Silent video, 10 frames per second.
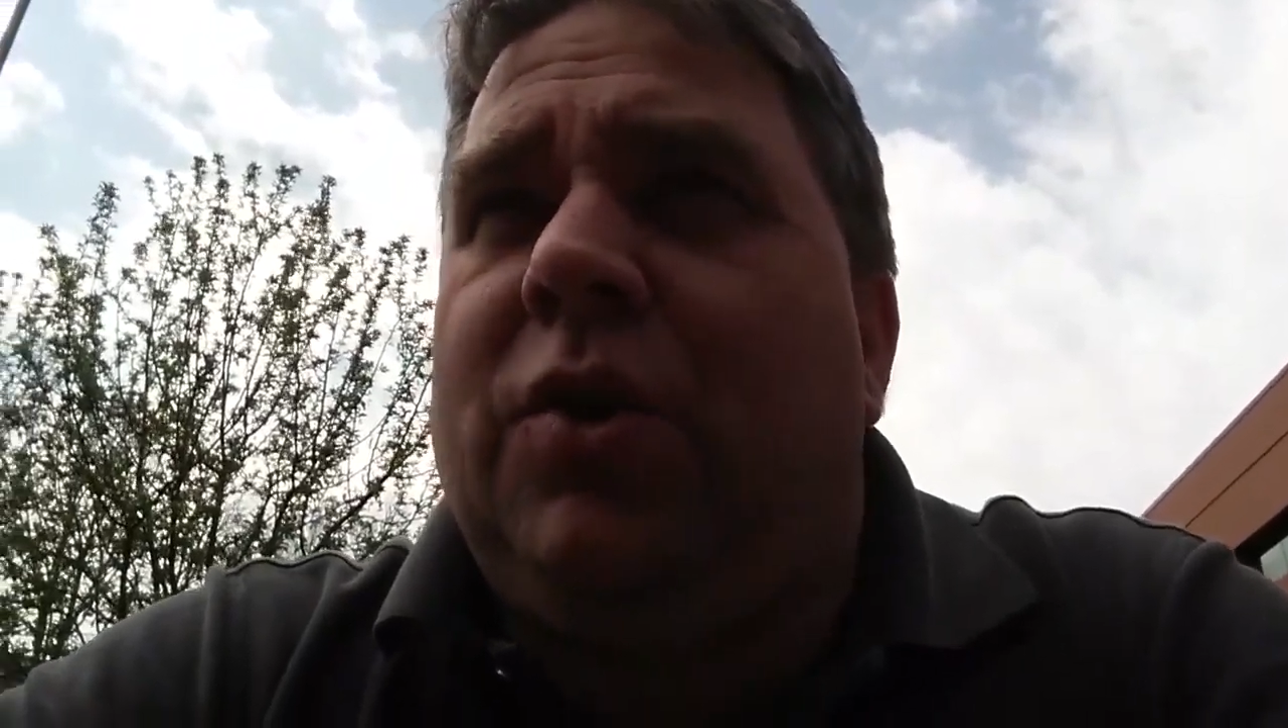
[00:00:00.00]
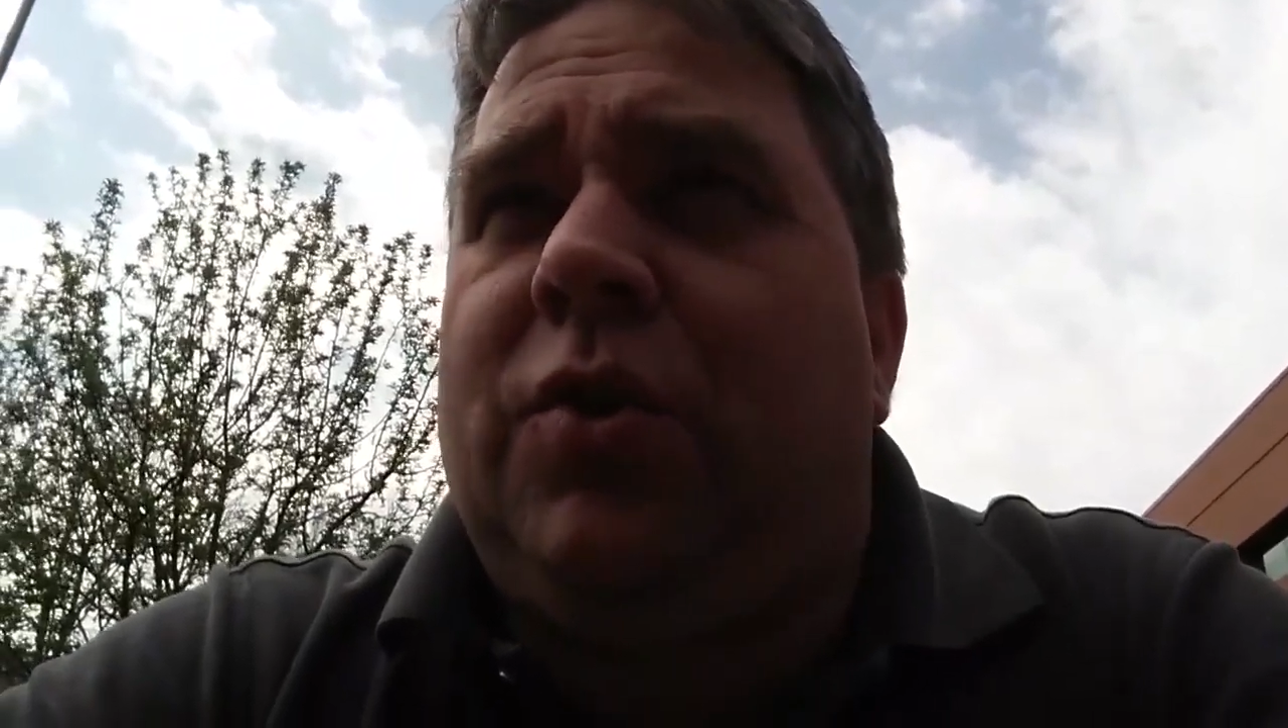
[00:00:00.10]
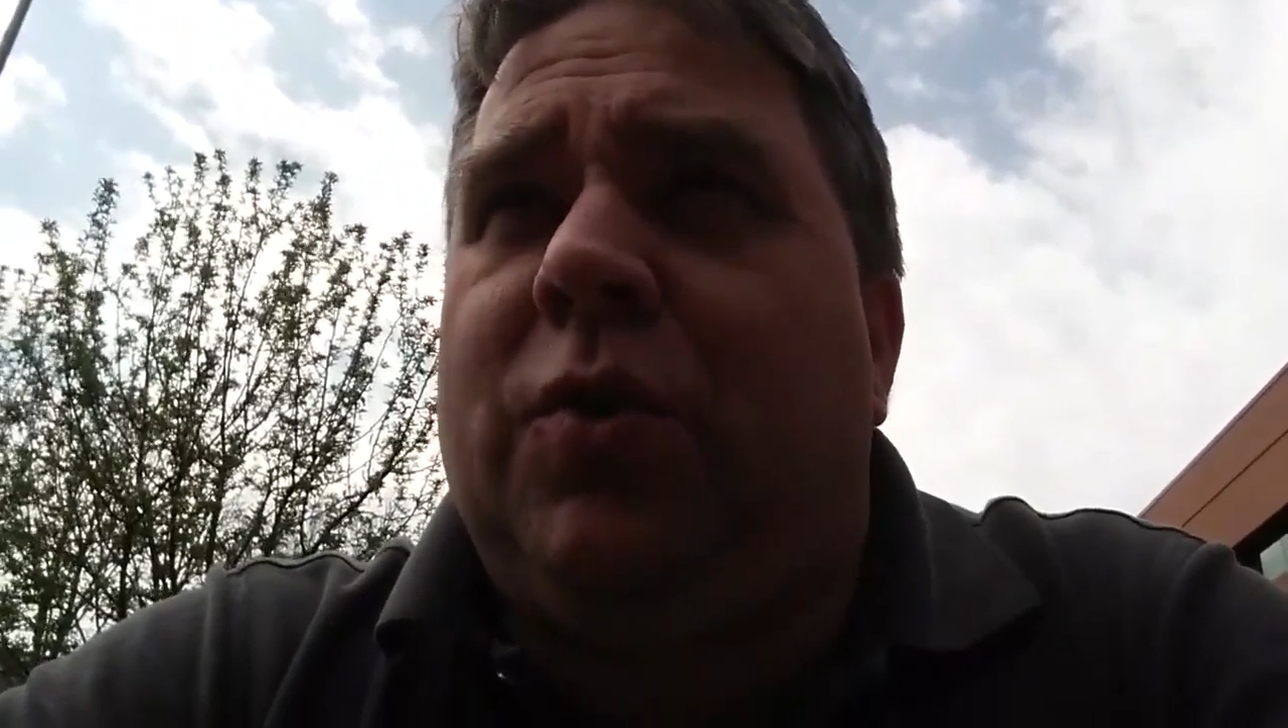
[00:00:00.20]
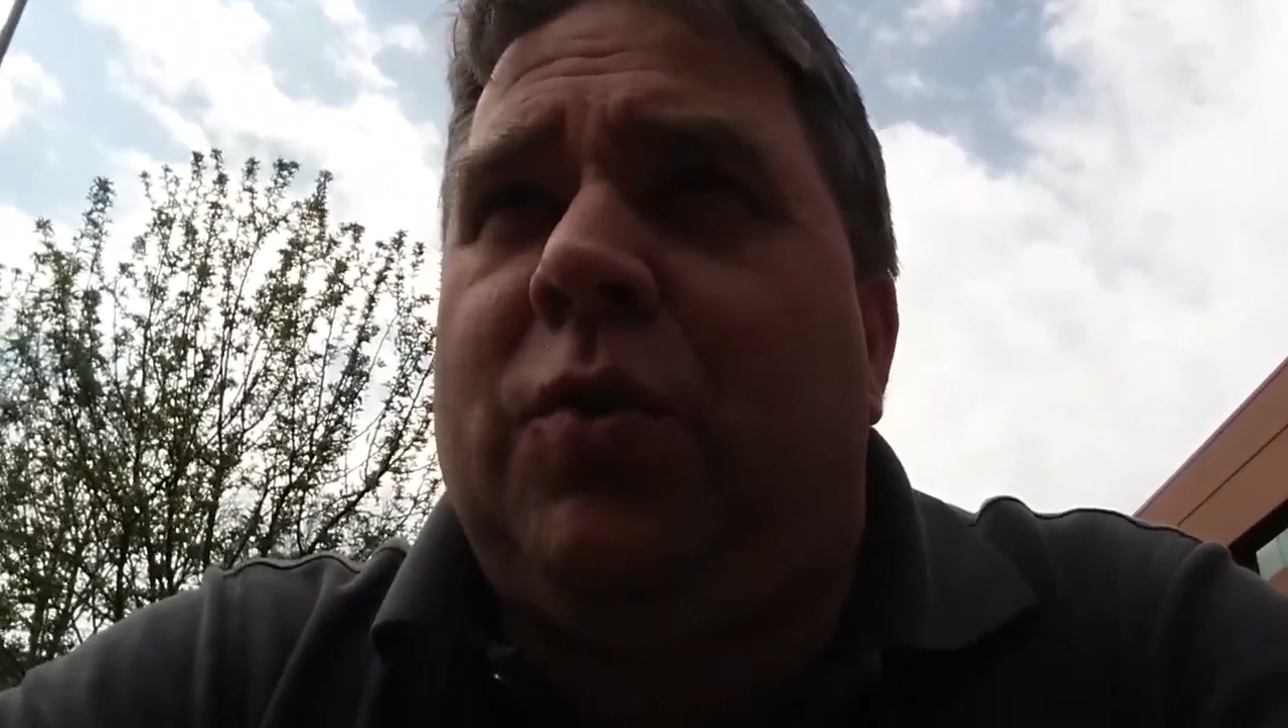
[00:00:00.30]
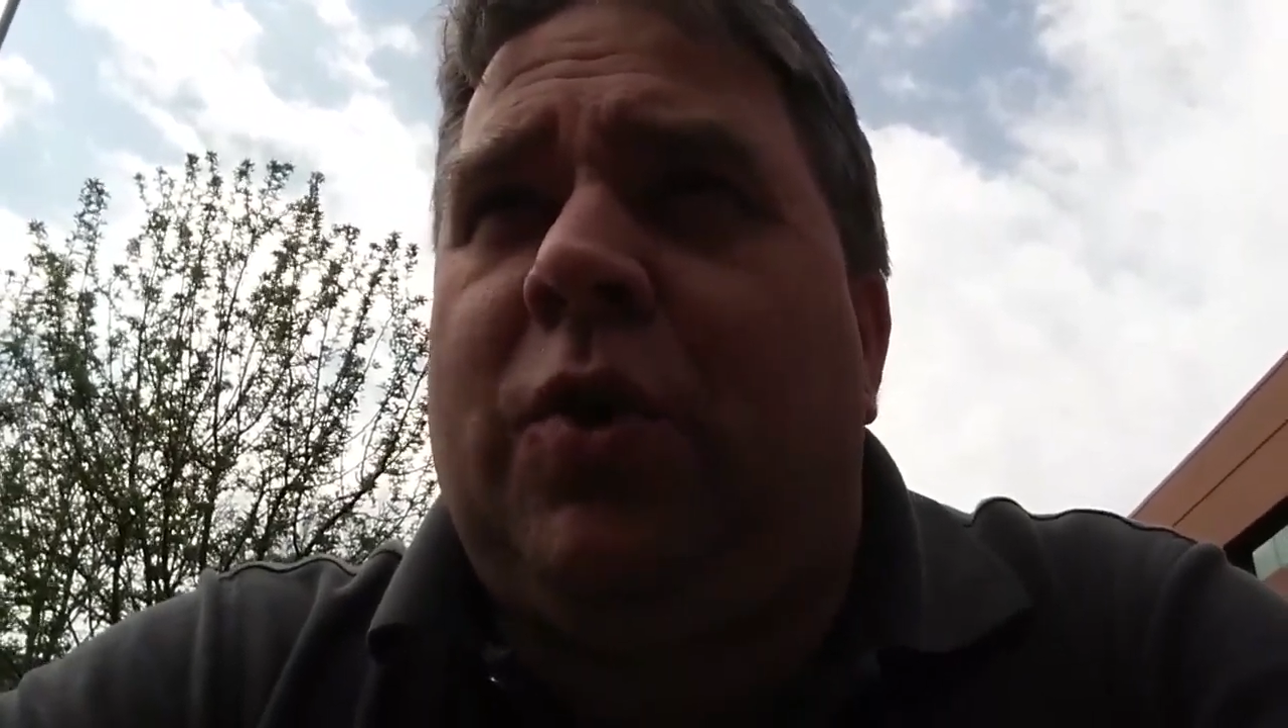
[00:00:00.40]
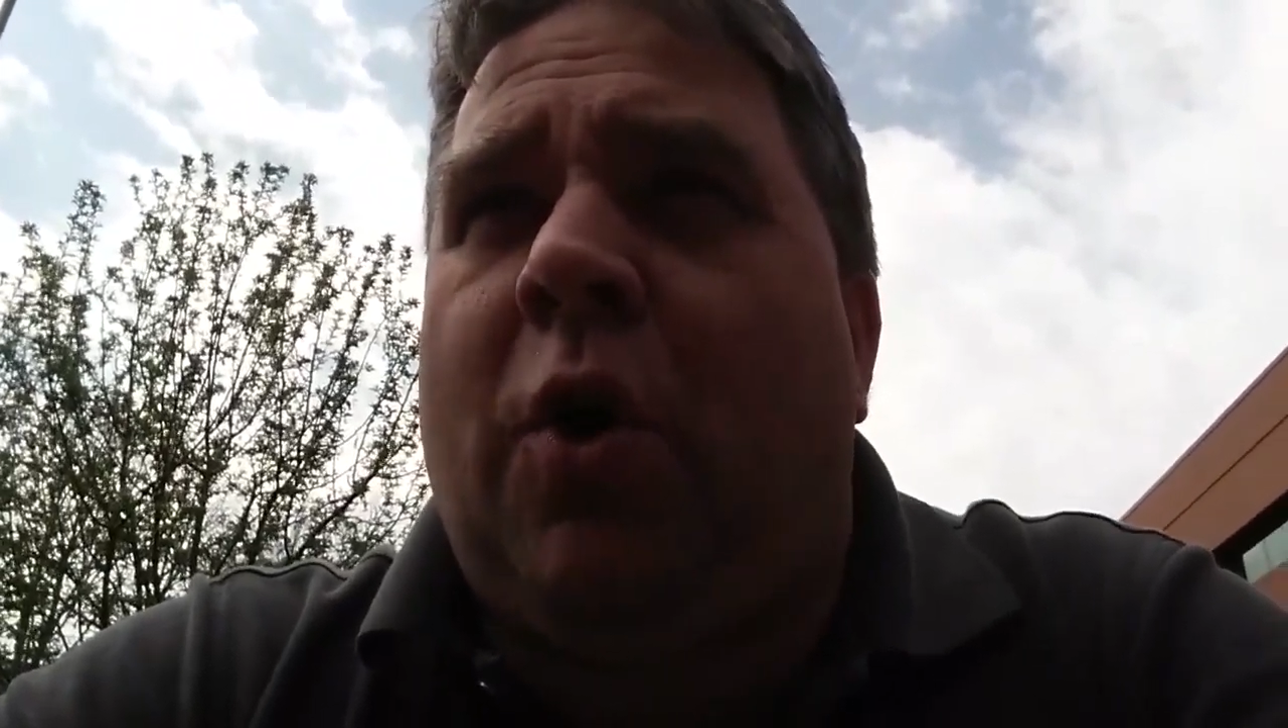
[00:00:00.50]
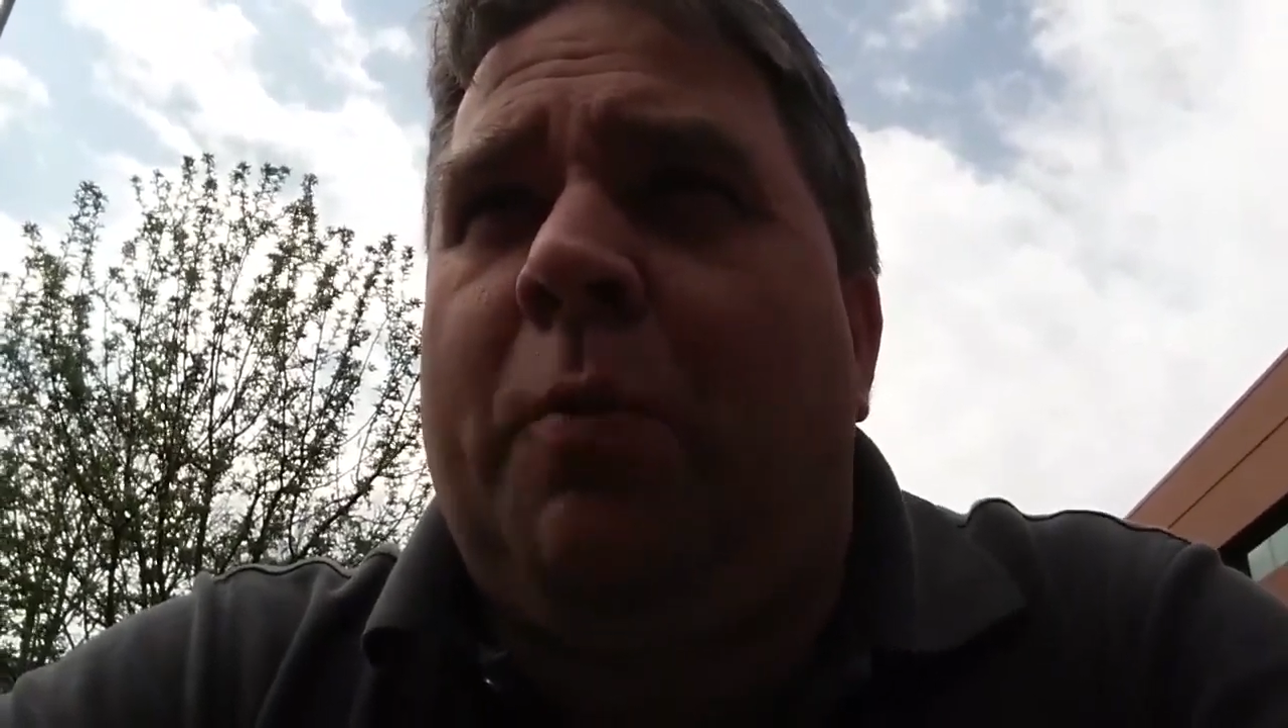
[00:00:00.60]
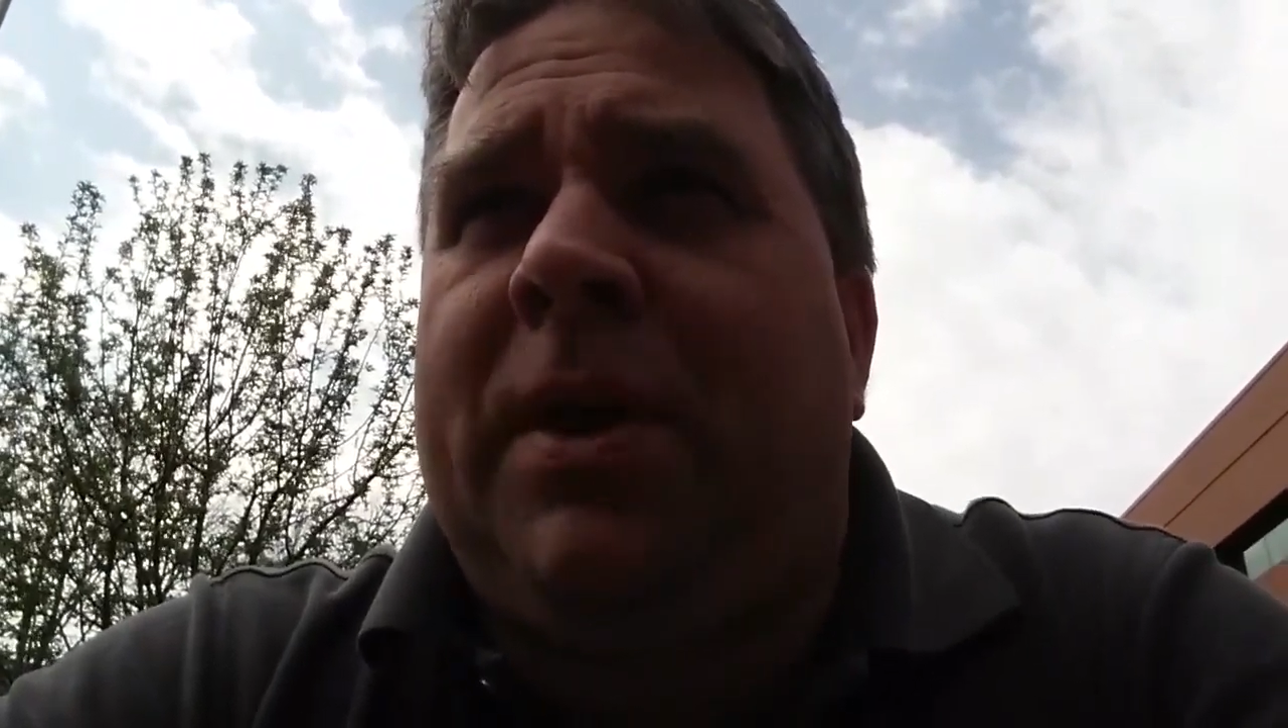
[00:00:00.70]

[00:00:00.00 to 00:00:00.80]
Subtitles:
to go